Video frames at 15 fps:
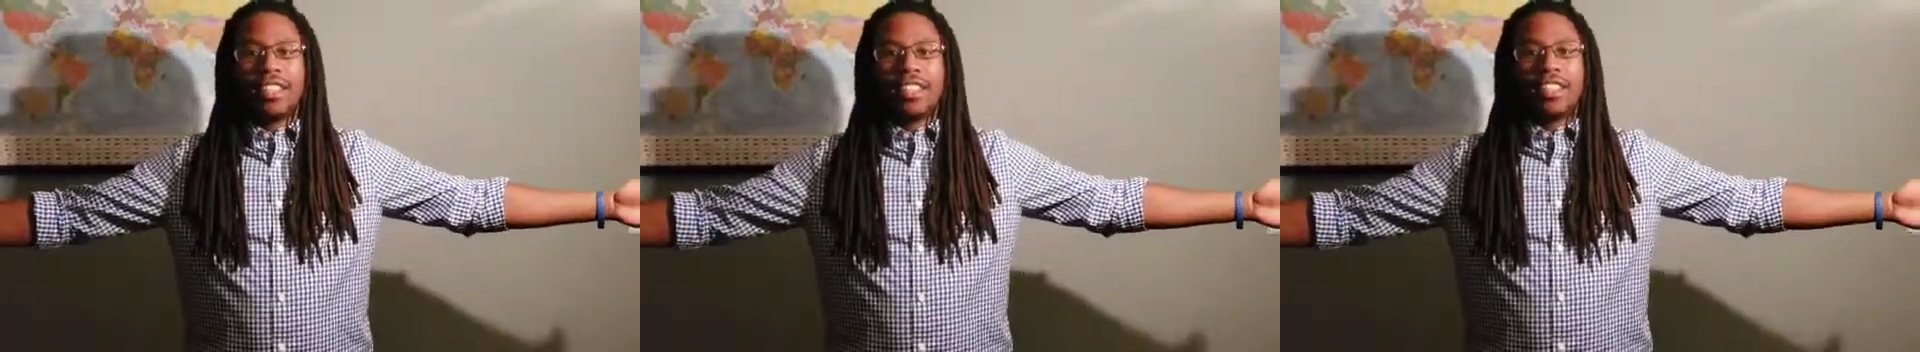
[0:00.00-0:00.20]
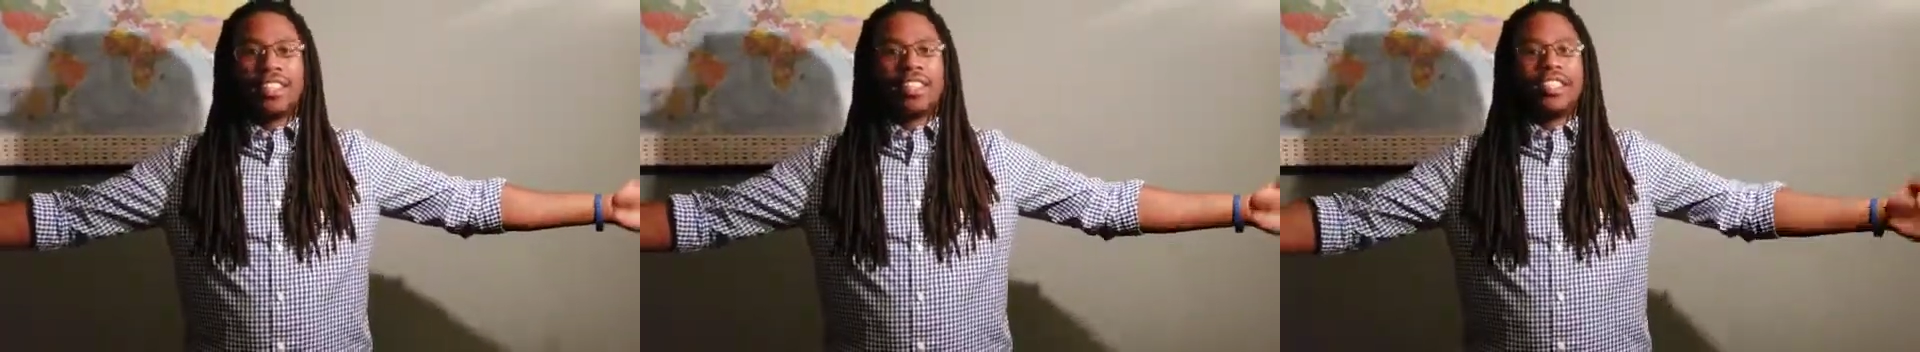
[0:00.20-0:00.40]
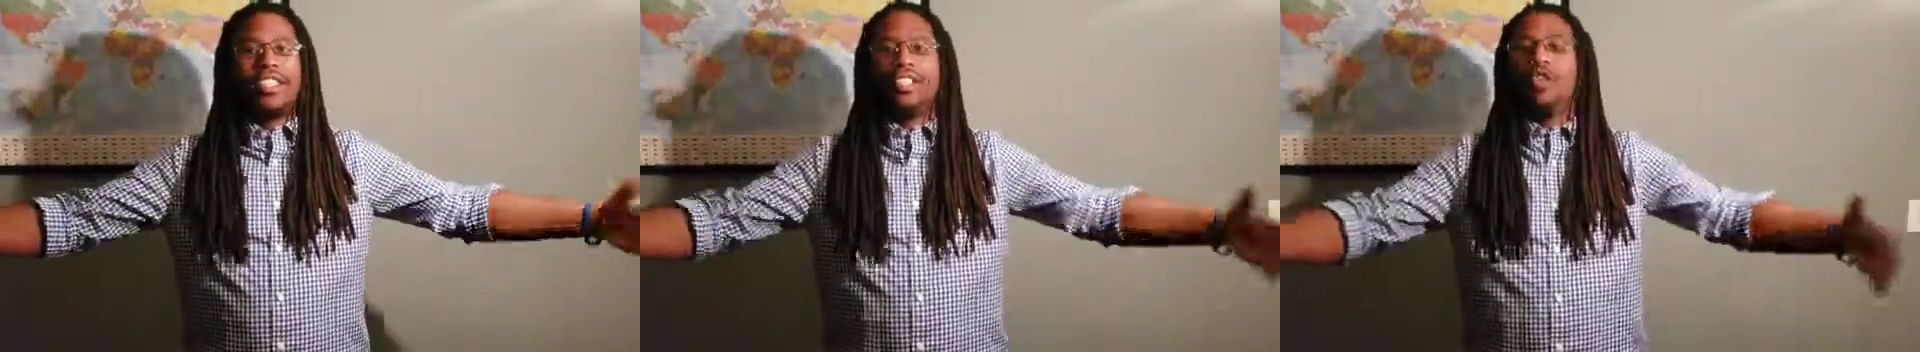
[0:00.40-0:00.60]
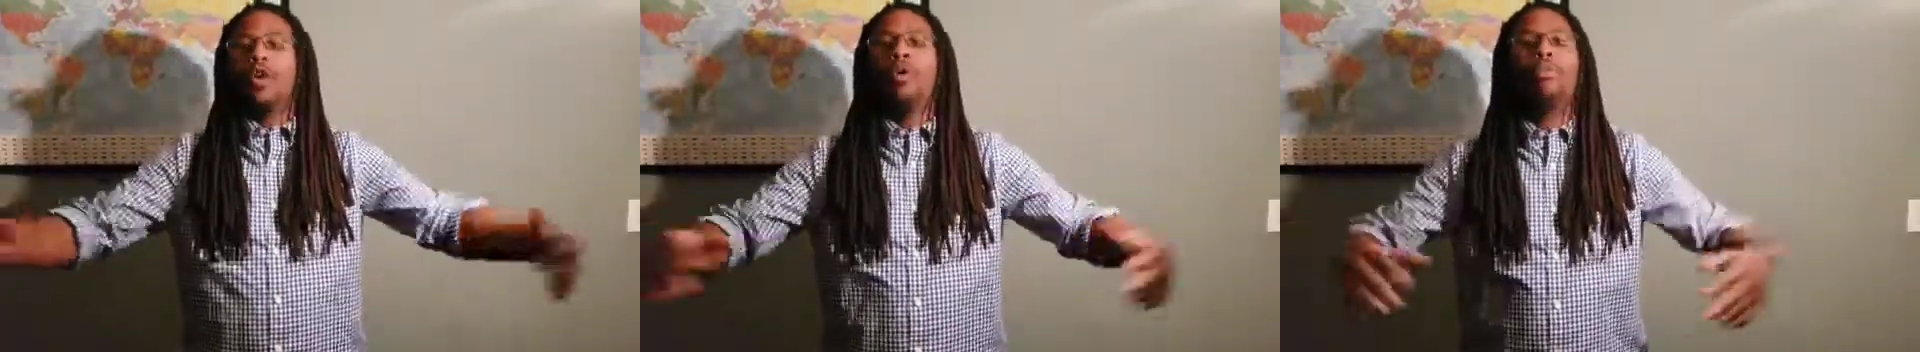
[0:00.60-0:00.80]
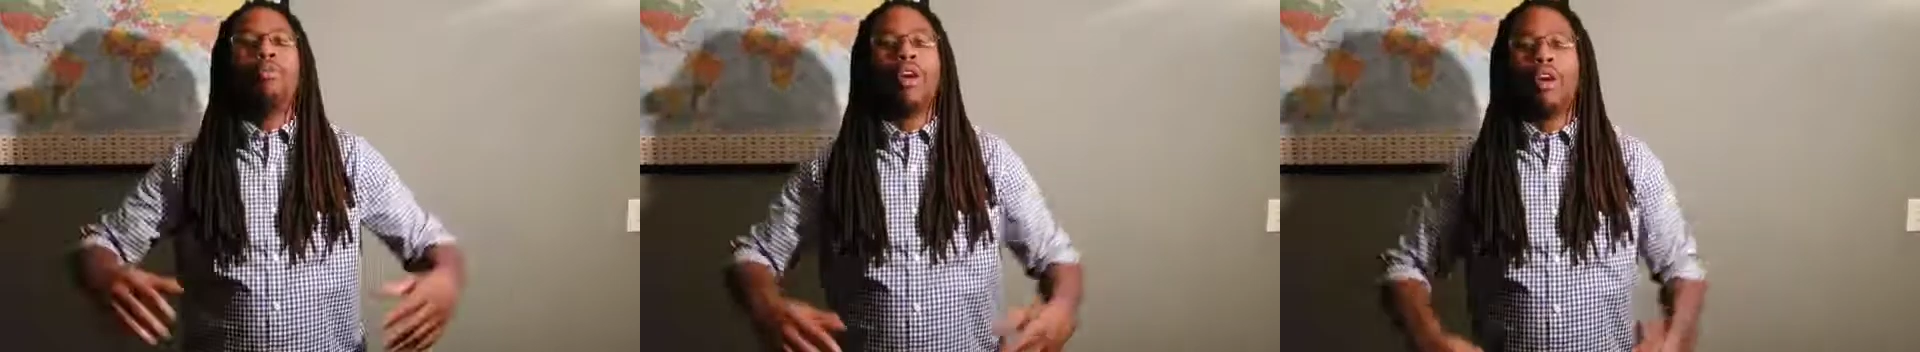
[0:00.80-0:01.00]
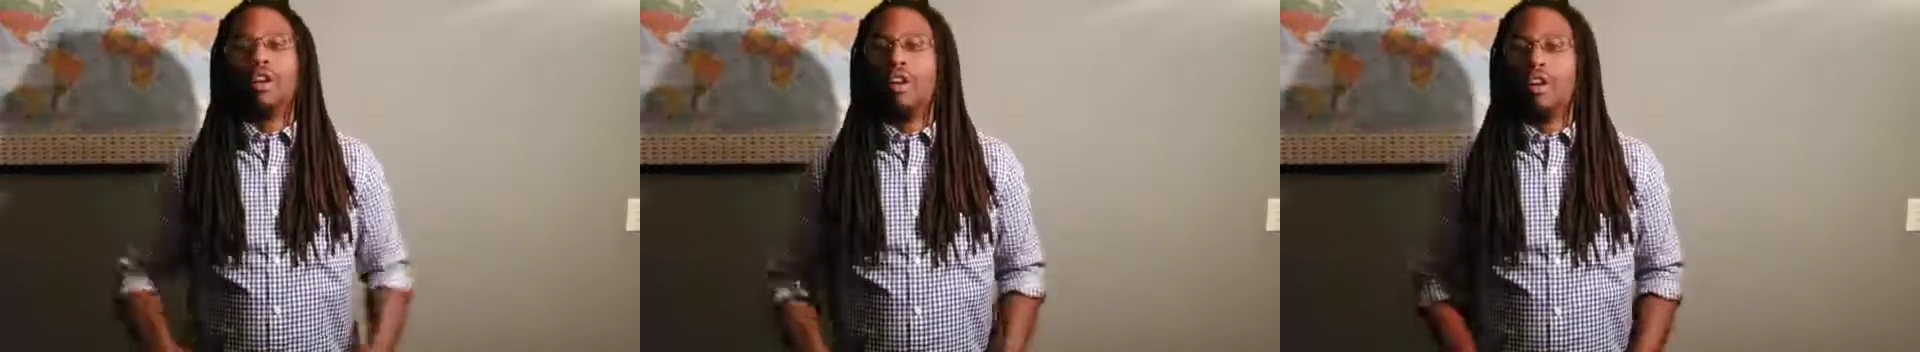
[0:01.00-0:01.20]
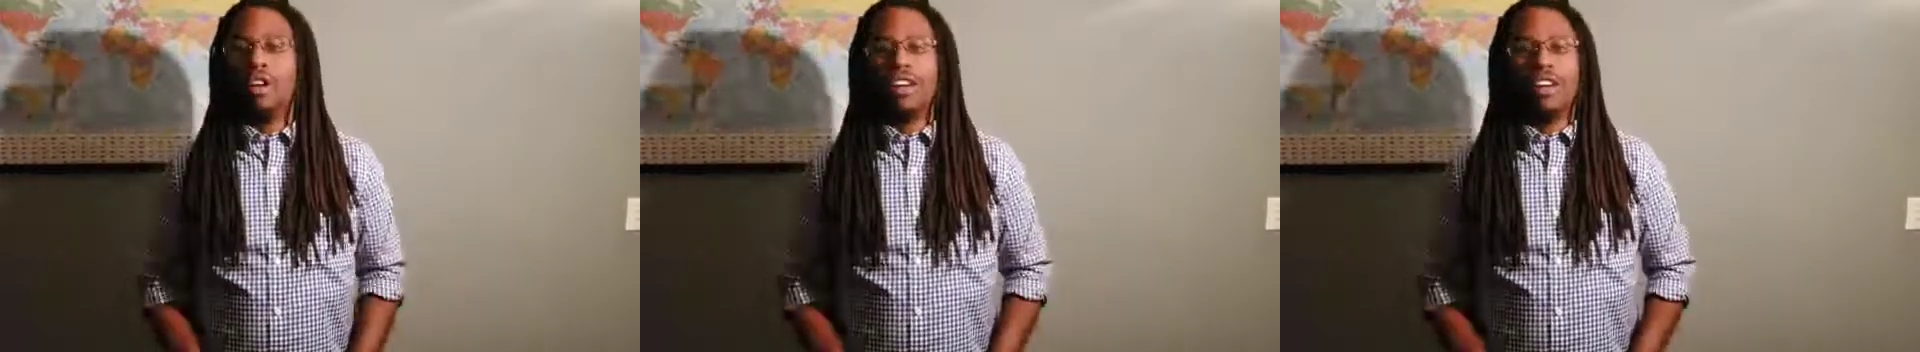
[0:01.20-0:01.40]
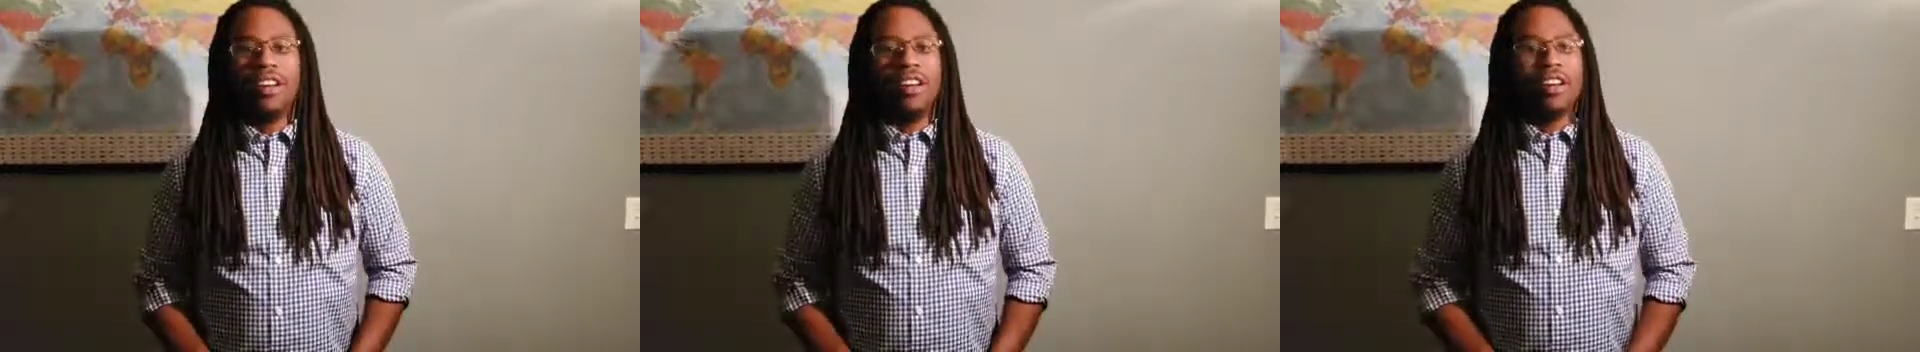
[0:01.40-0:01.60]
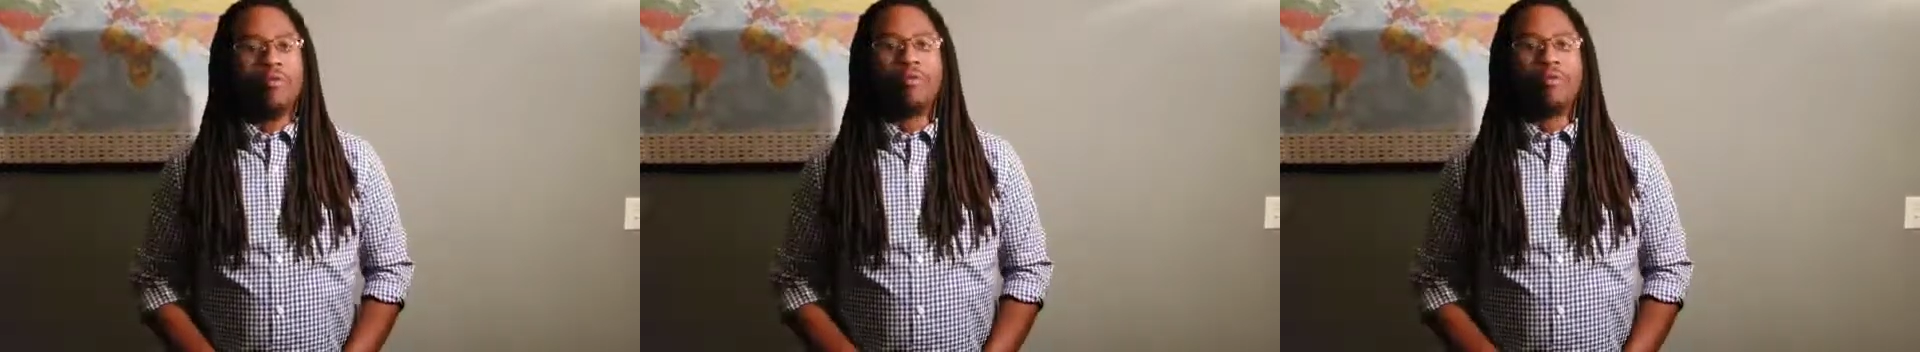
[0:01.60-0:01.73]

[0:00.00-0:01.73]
still bigger,